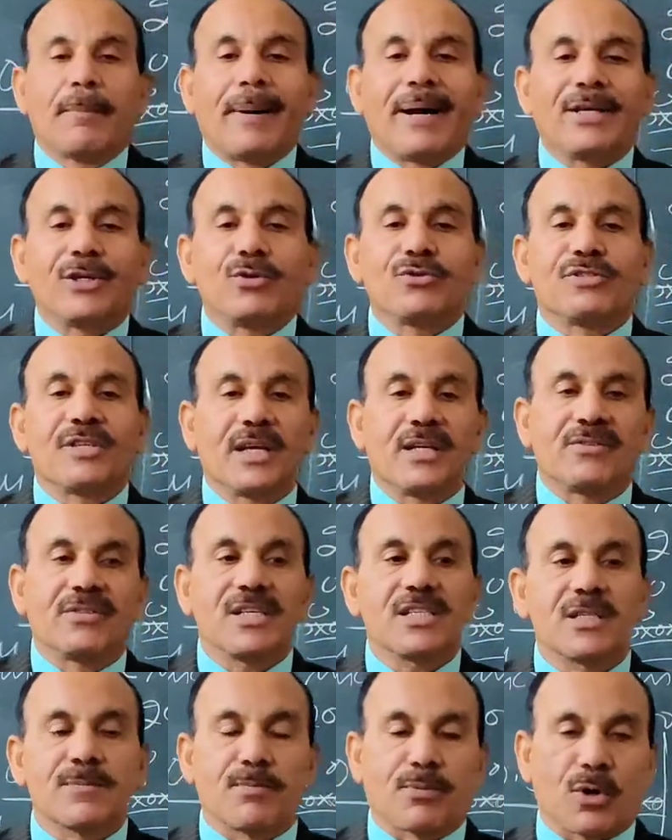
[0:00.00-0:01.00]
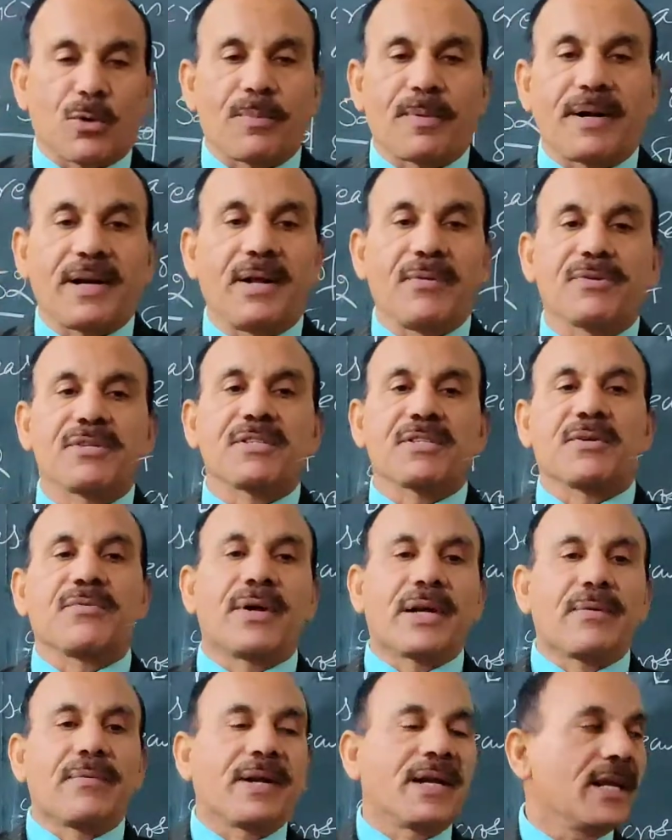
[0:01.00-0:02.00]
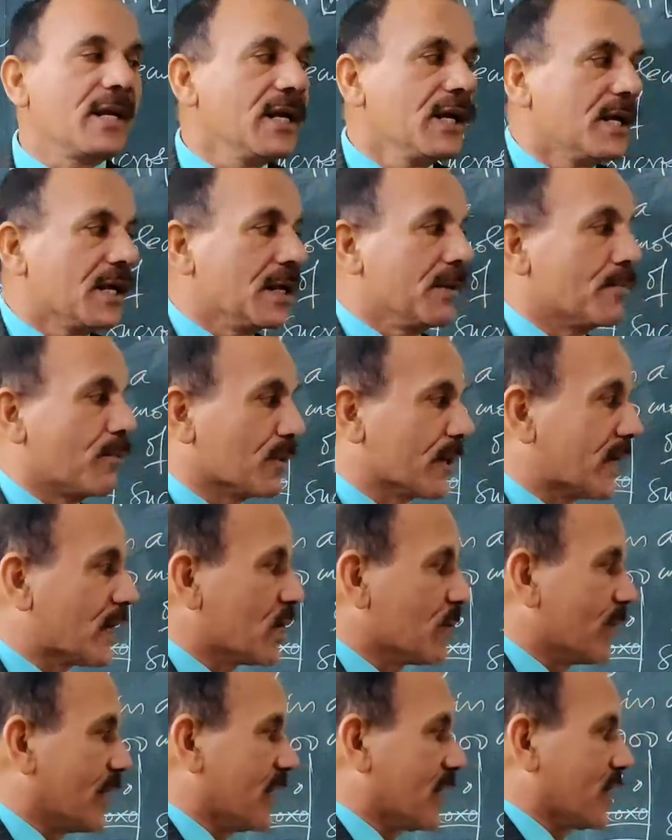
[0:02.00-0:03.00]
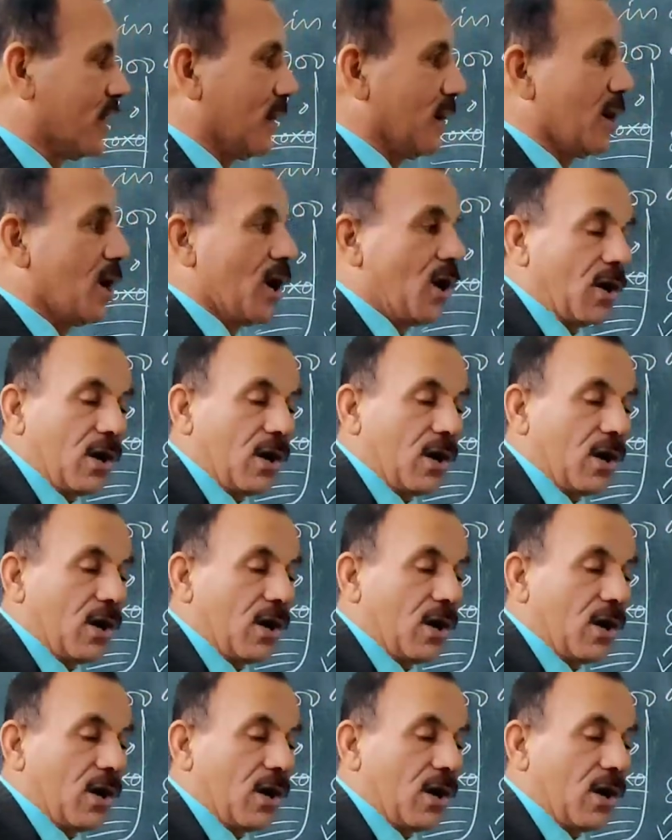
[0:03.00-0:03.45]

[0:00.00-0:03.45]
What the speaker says: by using this property, which is a very, very important numerical.